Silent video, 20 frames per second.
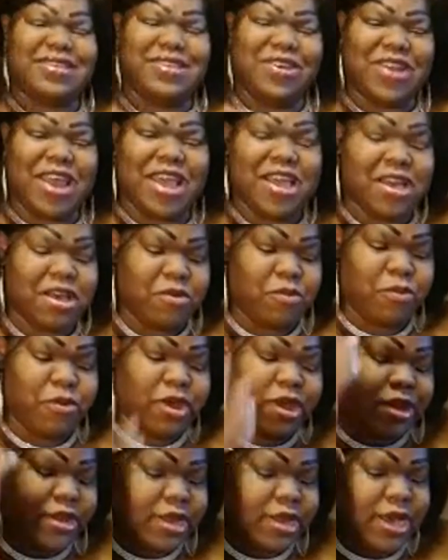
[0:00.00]
So they could
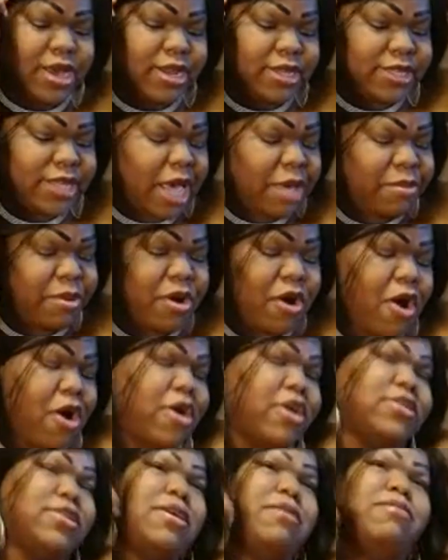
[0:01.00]
read the other type of
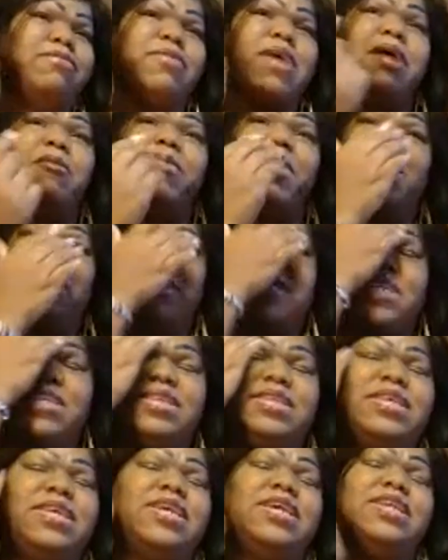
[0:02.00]
cards. I'm actually
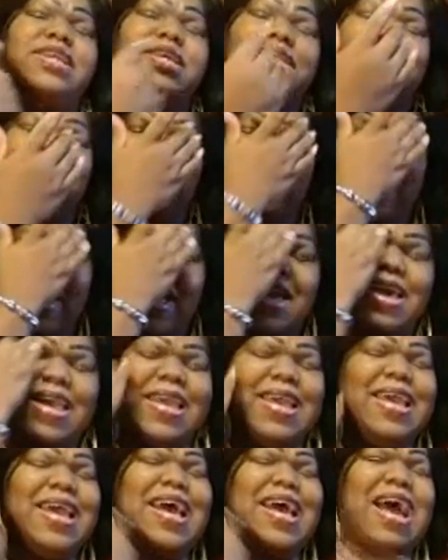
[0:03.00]
seeing this, okay?
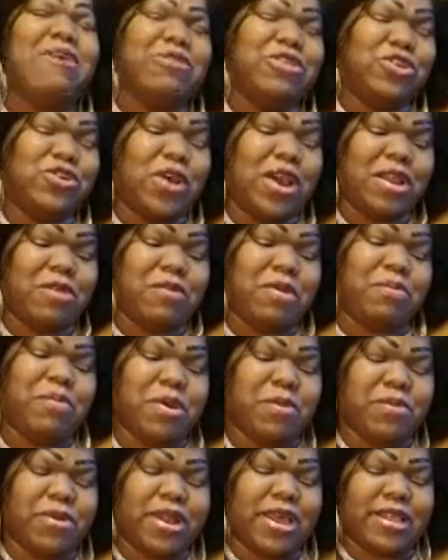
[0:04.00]
I was trying to
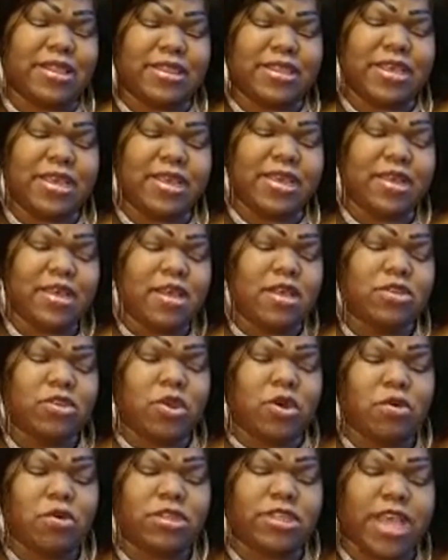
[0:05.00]
remember that thing.
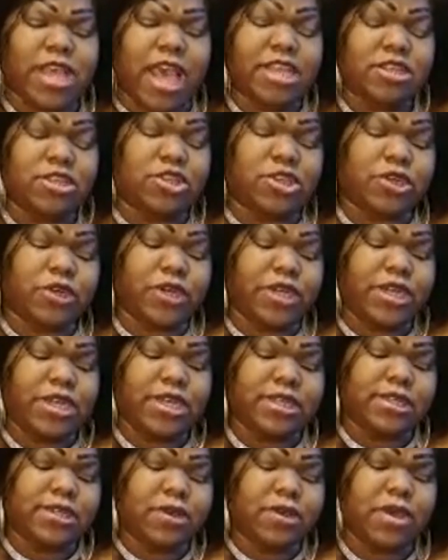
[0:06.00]
So
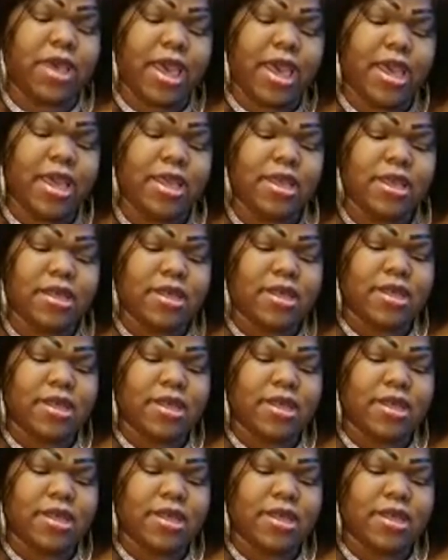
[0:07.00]
Sagittarius, okay?